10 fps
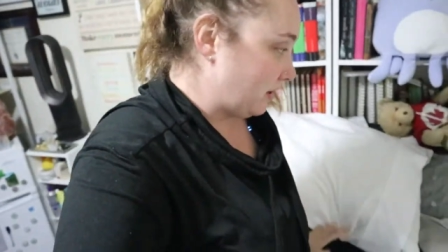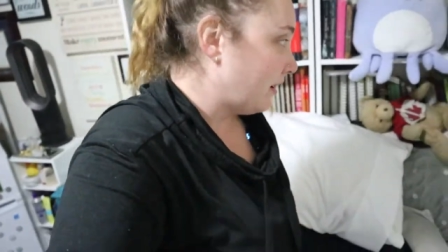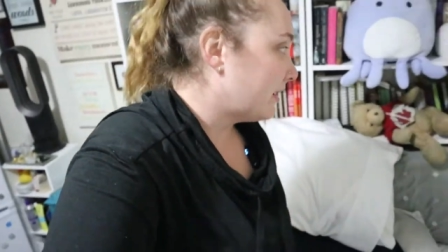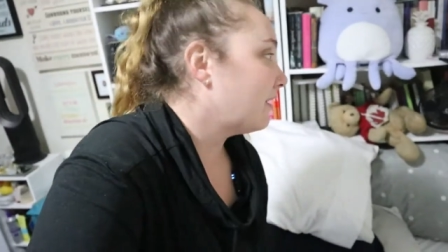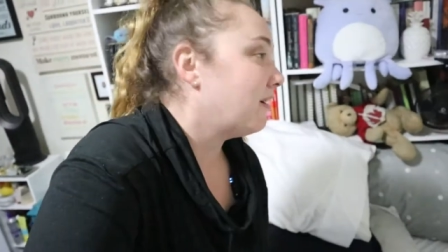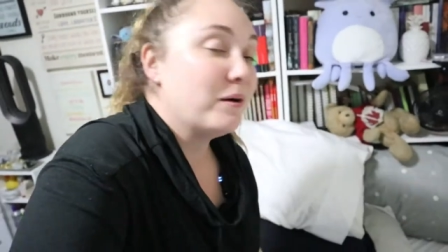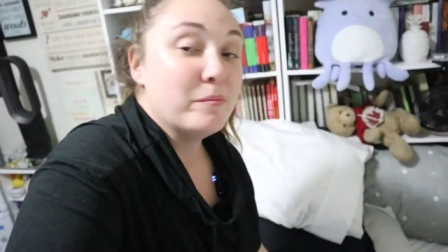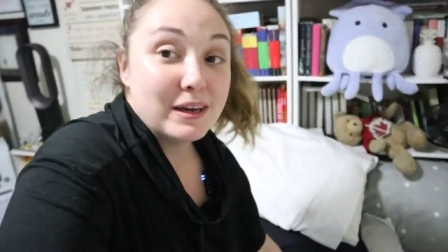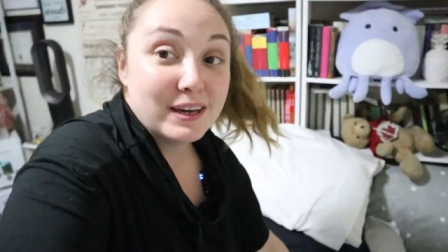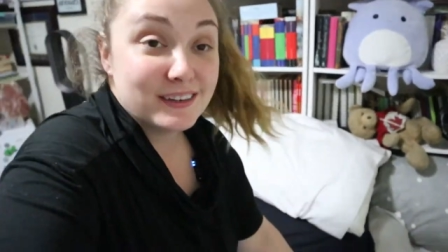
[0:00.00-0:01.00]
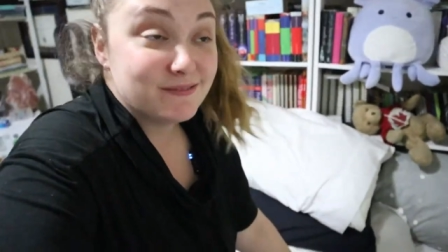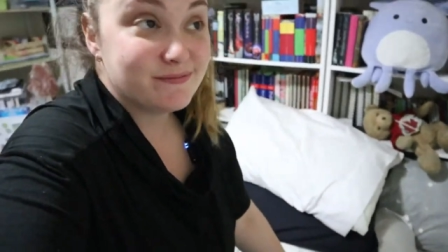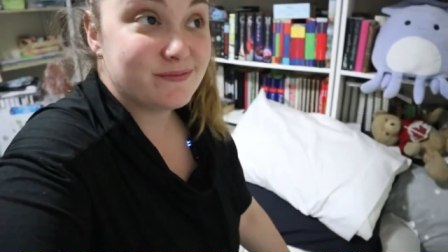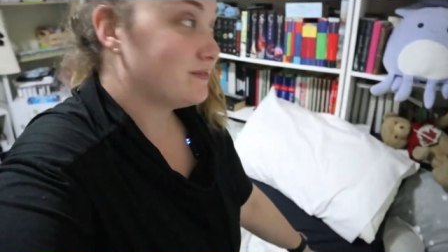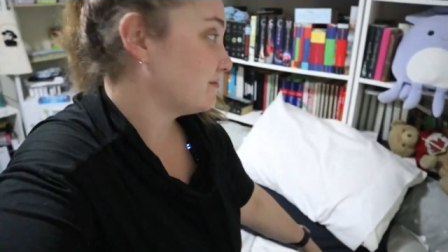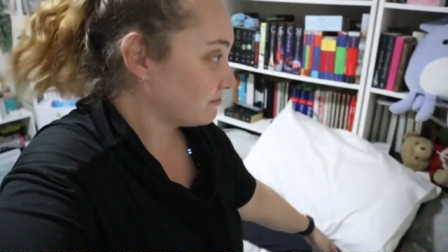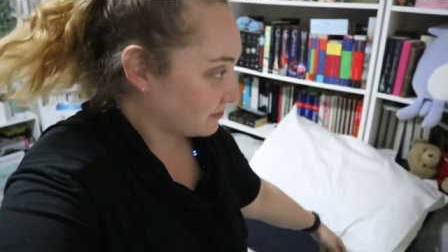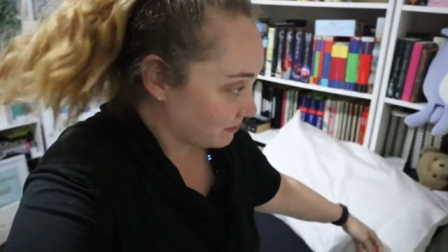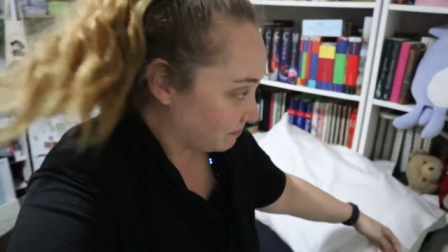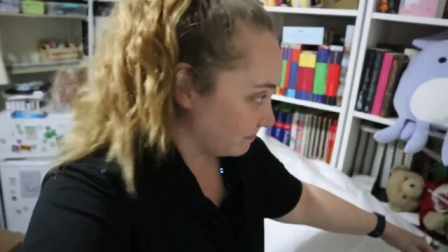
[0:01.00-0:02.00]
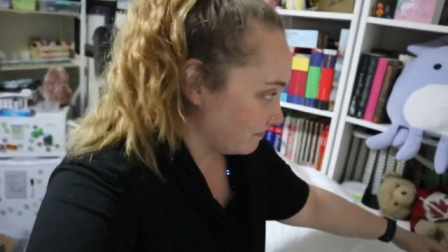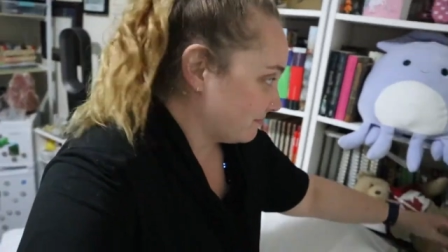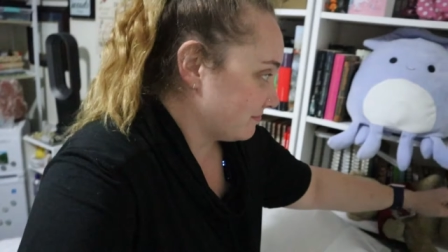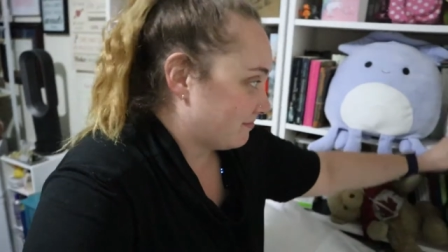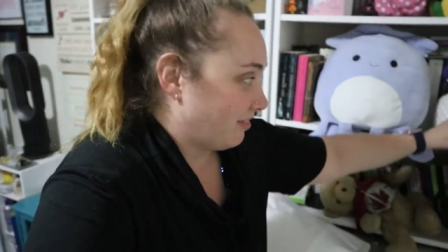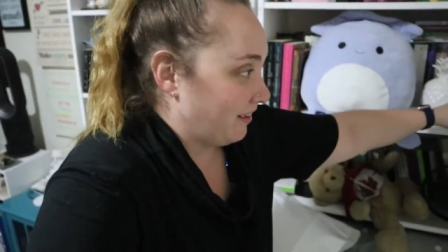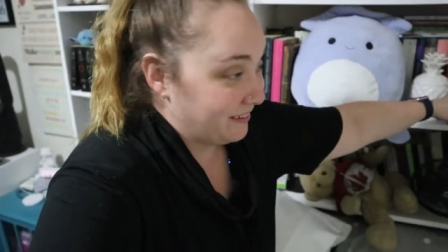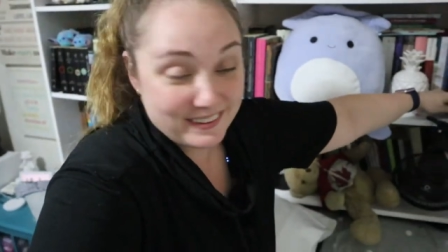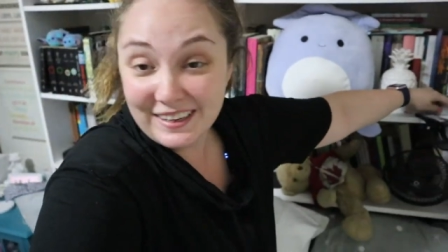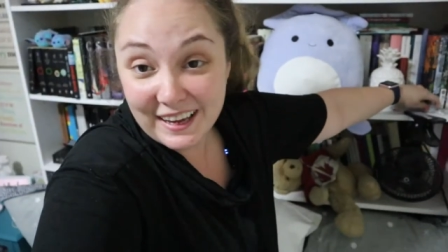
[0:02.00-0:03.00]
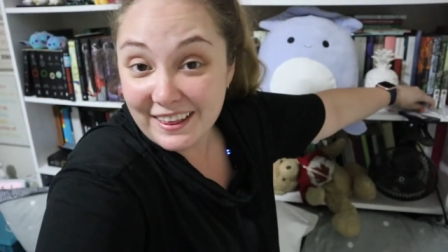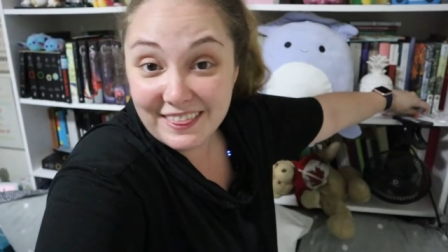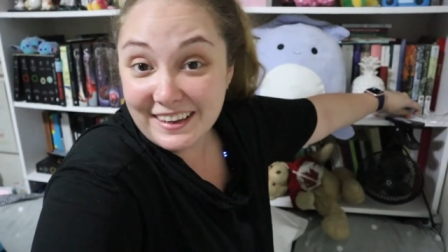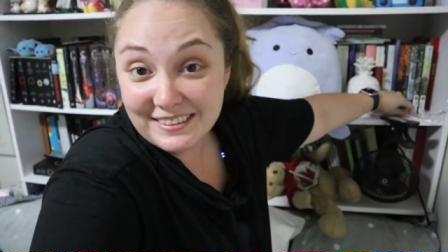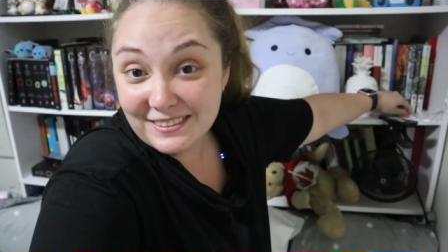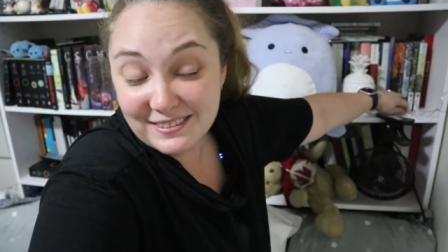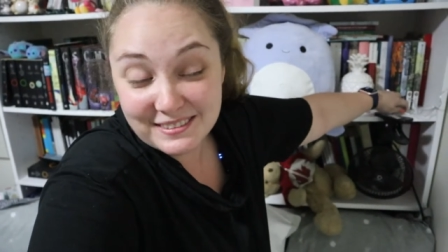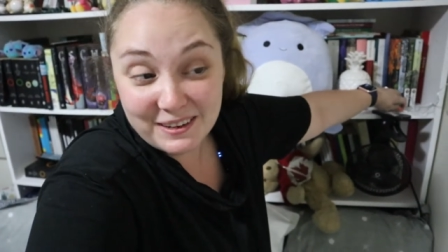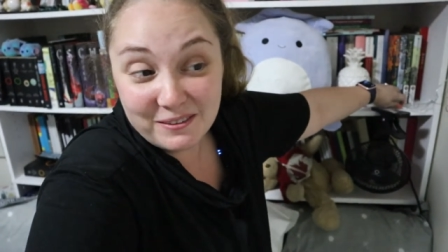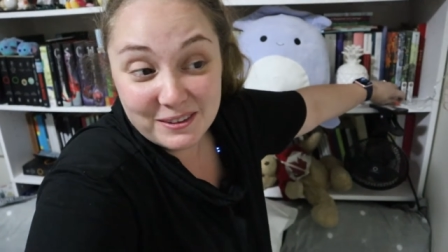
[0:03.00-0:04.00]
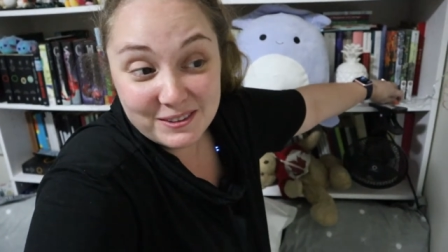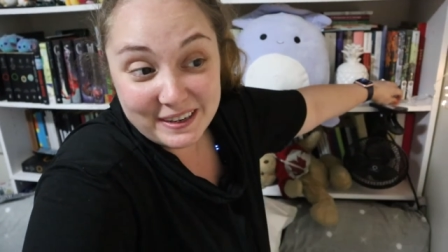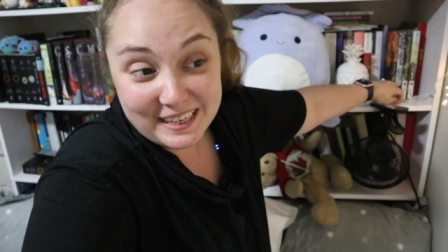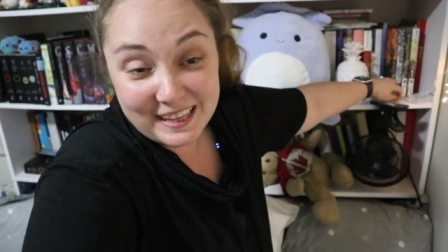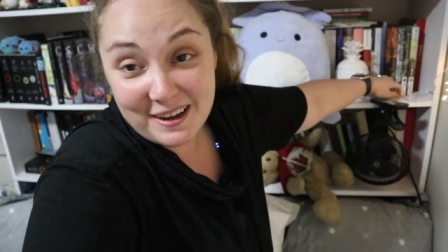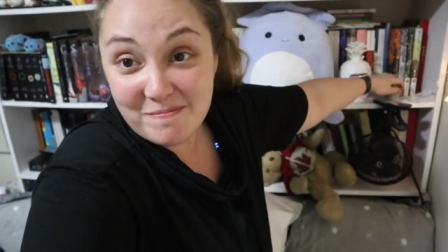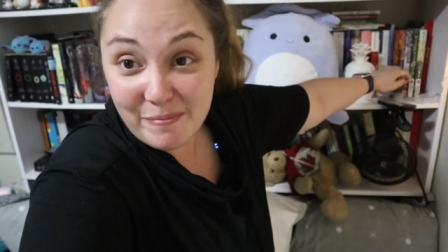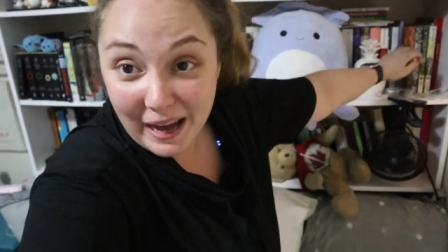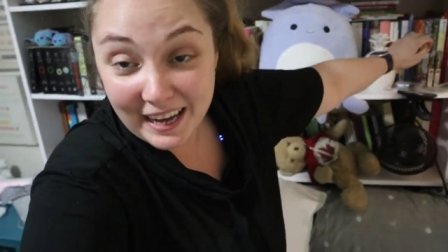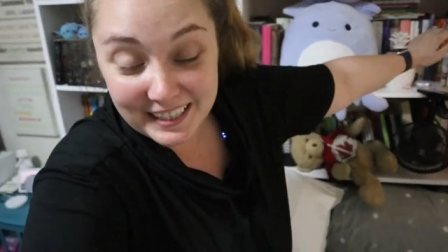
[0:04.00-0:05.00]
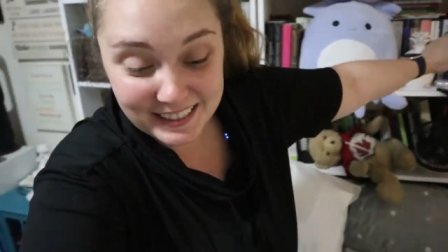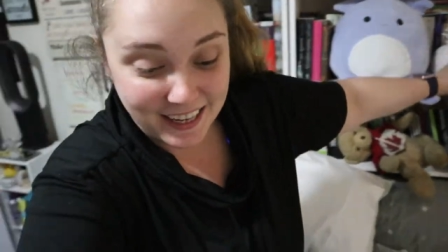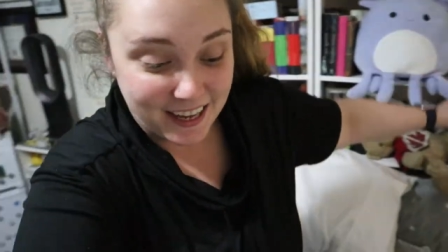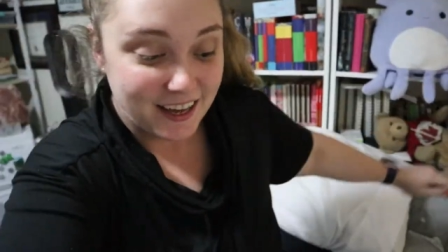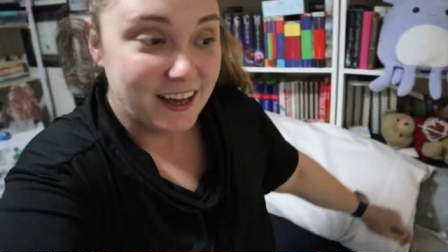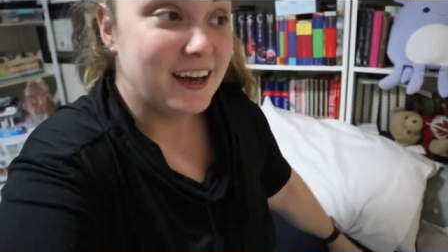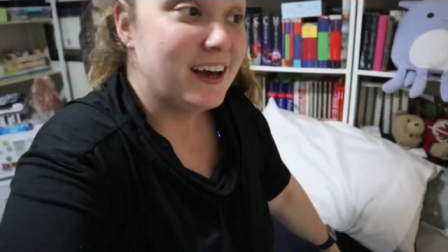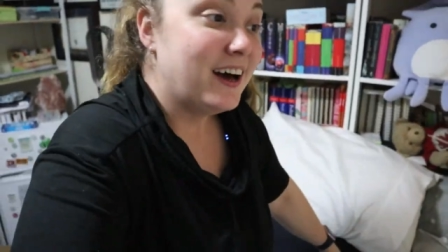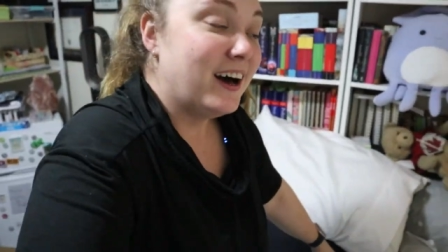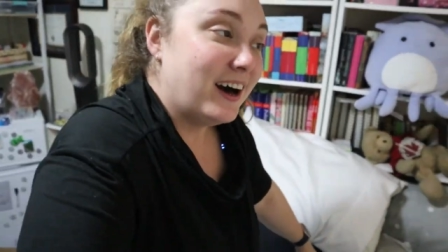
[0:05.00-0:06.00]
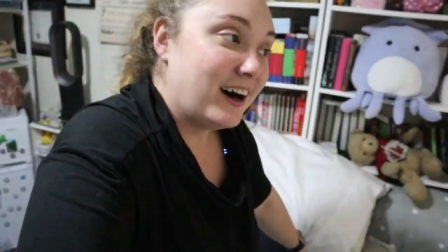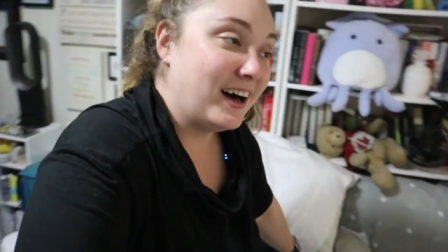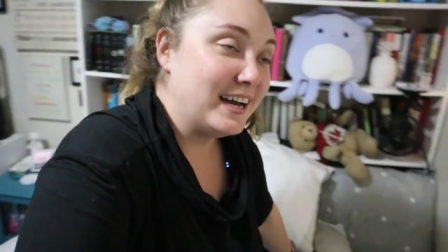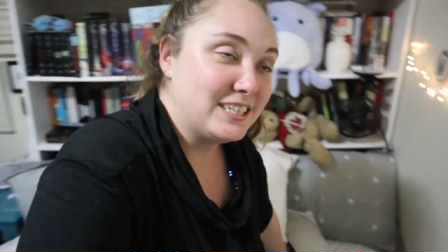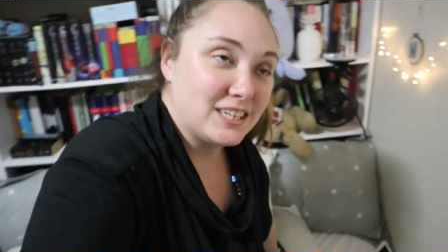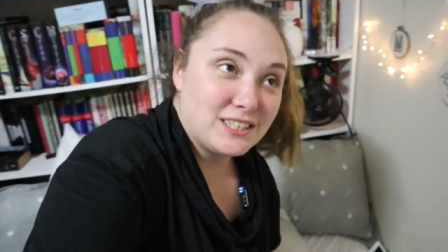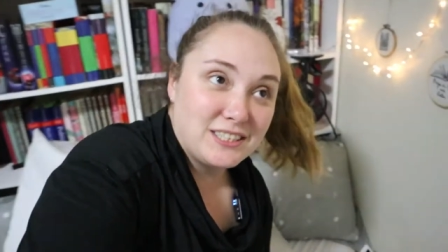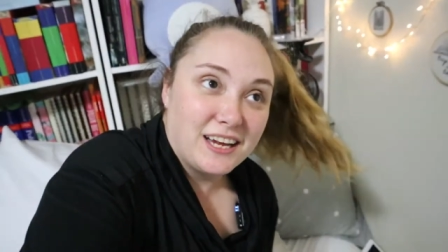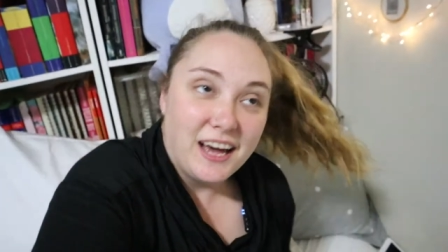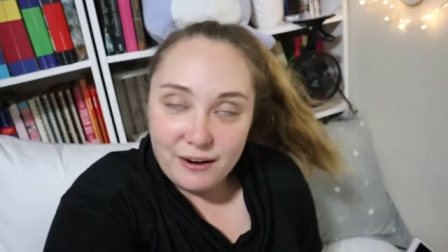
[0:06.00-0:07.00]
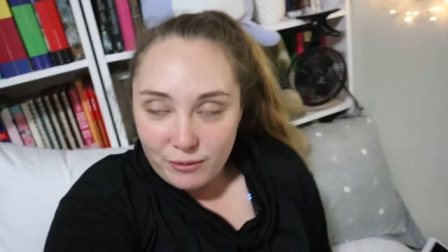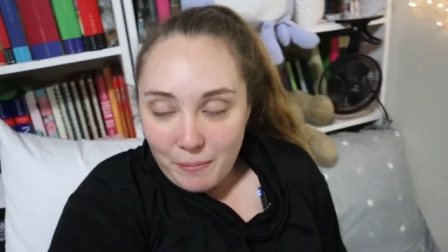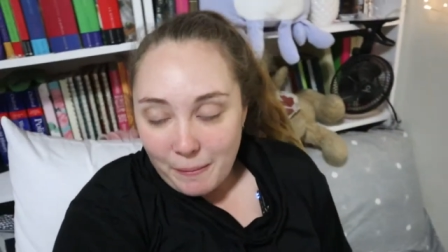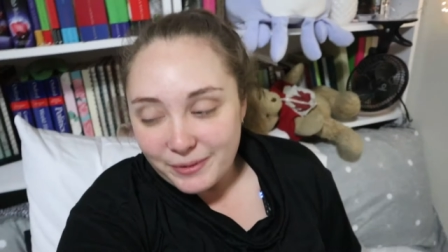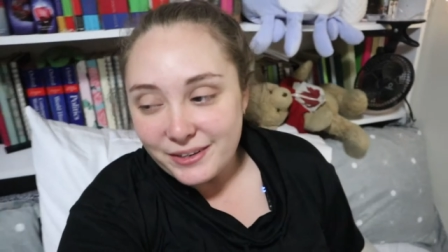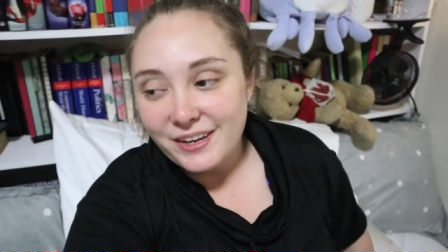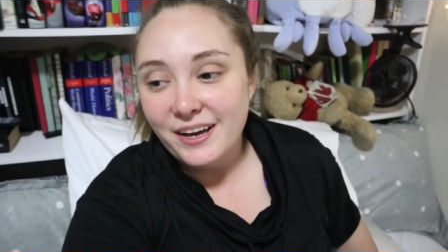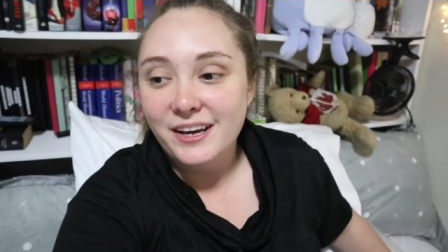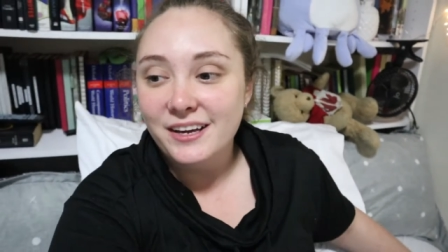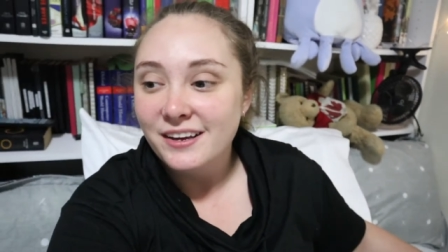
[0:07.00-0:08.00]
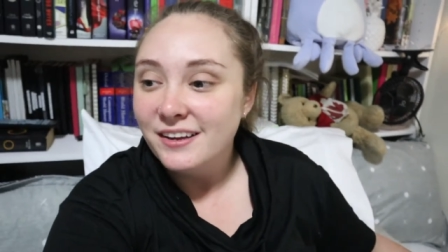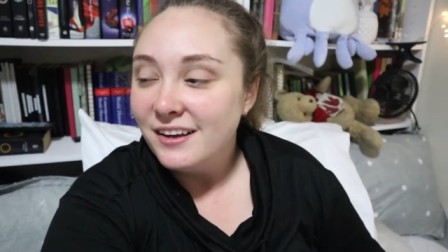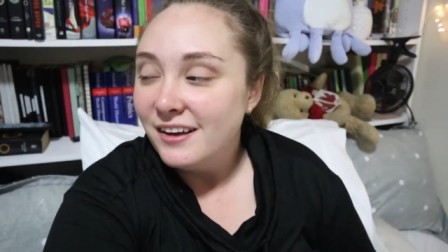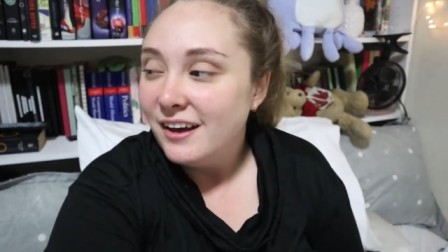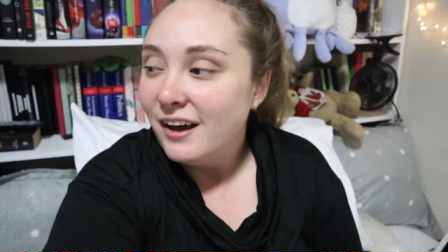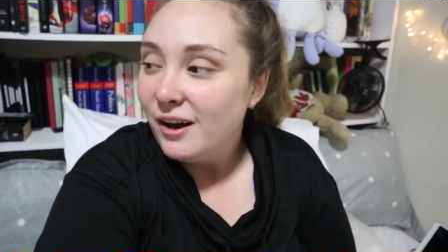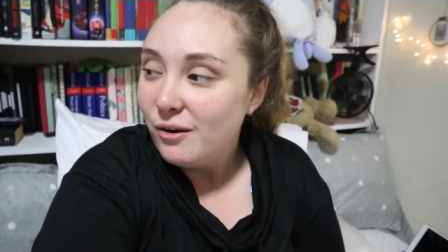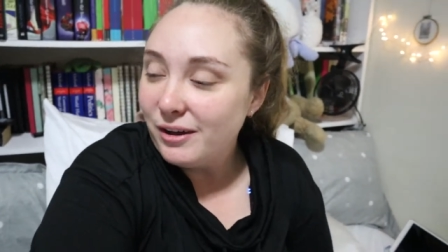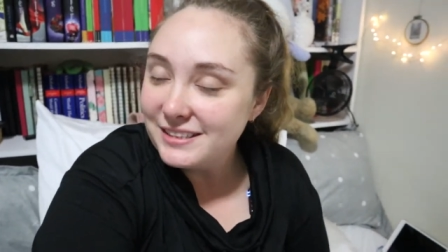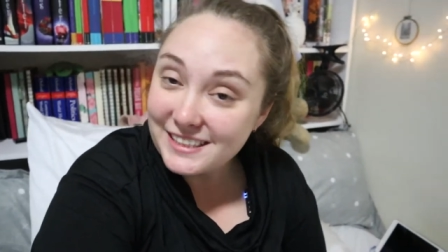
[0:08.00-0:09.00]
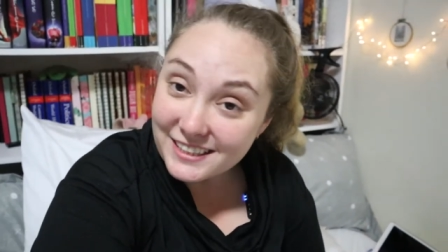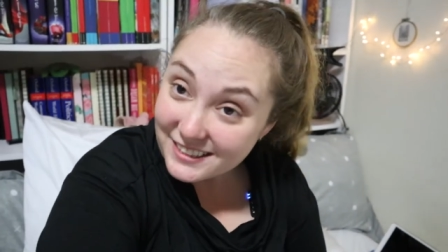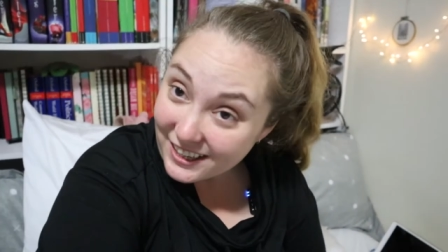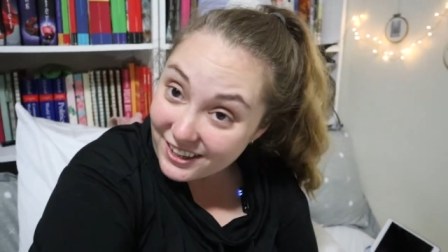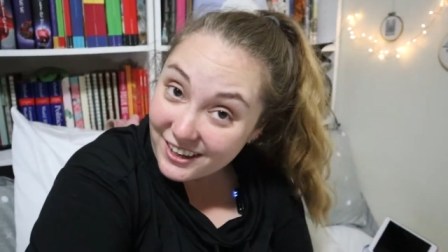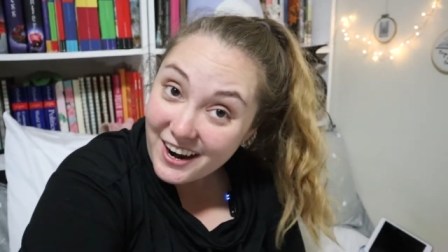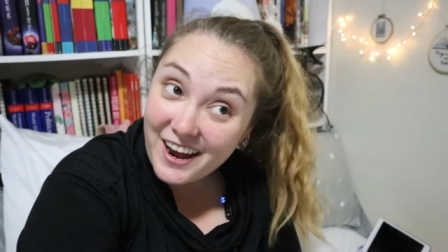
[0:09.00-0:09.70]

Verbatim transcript: not at all be mm, things. I don't want to do anything. But I just, I remembered while I was eating dinner